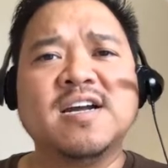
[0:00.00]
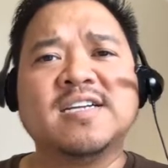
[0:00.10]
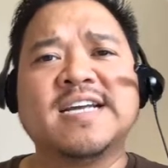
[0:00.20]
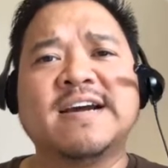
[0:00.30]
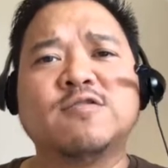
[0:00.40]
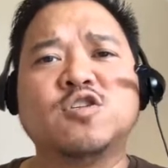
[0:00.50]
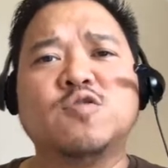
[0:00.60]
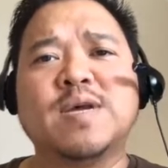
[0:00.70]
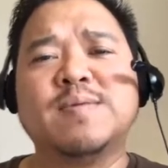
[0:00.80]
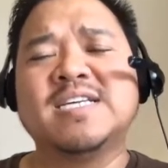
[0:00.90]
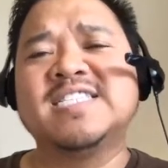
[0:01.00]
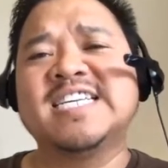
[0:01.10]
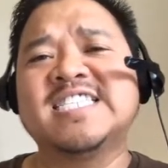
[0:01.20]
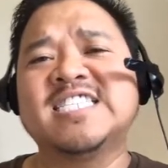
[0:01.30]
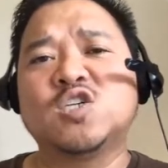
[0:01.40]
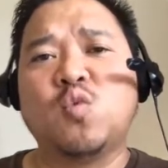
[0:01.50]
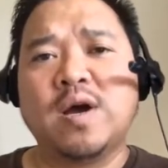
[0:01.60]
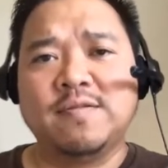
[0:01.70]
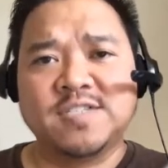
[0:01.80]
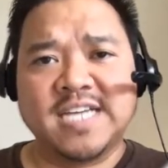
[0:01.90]
down to maybe 6 to
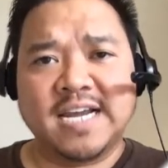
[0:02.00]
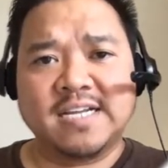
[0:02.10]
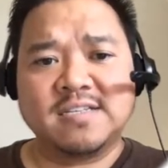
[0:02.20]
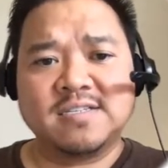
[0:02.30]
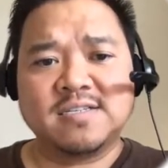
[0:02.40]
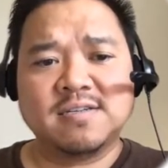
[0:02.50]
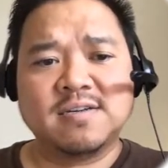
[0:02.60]
12 seconds.